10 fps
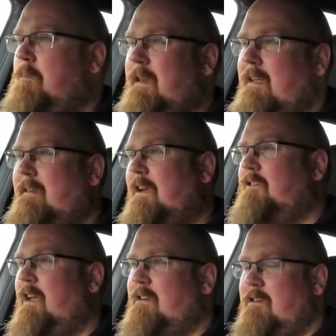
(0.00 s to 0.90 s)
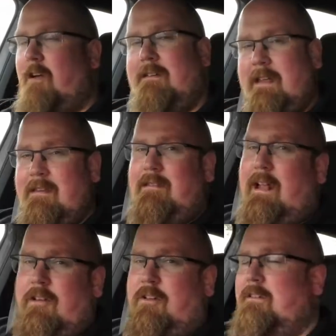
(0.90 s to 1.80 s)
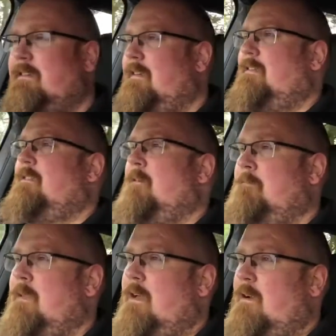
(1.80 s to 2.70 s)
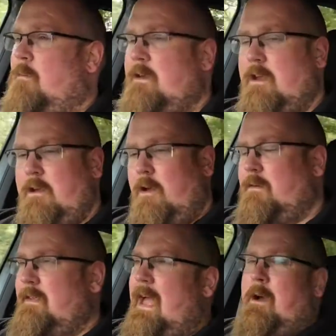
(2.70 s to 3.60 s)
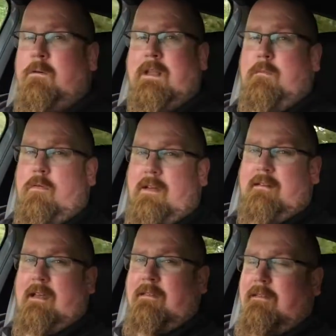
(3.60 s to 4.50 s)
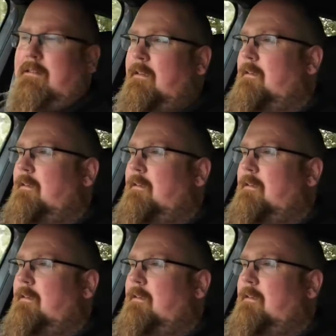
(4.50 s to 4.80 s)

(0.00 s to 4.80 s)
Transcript: but it is actually a nice intelligent system when you use the Audi Pre-Sense.